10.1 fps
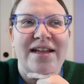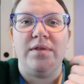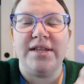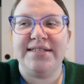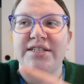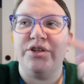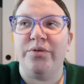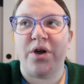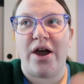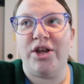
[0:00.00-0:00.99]
listen
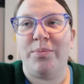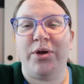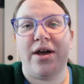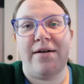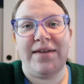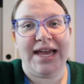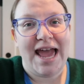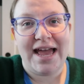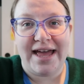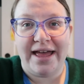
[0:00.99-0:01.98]
to the audiobook of
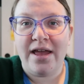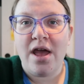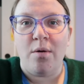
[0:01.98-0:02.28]
Ikenga,